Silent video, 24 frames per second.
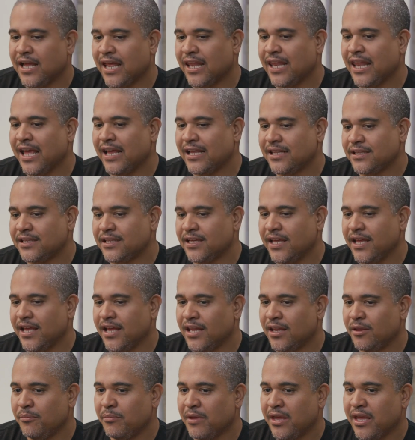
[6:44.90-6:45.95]
I like the
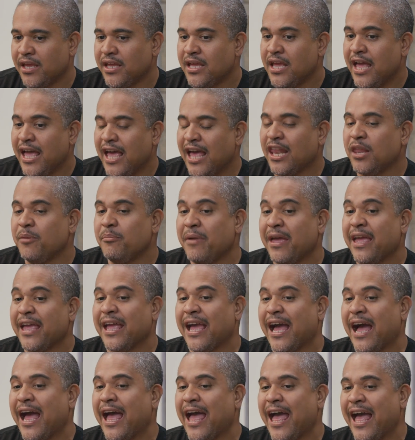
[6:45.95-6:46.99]
L M A. L M
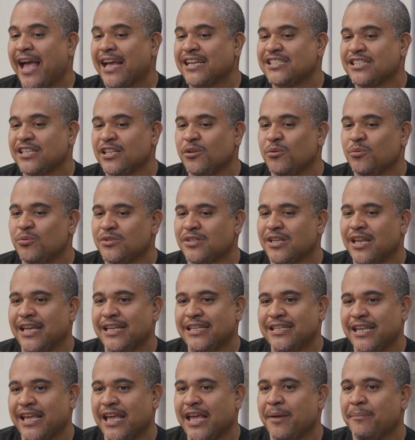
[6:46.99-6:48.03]
A, I actually was
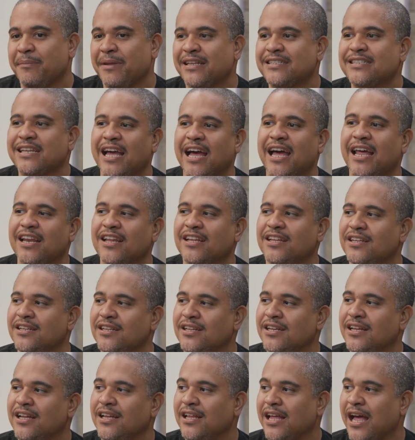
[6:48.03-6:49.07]
like, damn, that's kind of.
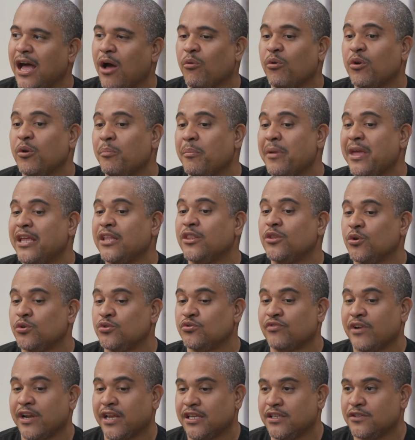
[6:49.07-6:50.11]
I would have made
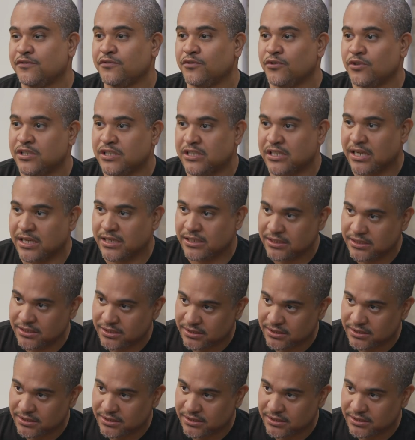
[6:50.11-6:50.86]
those records for Ashanti.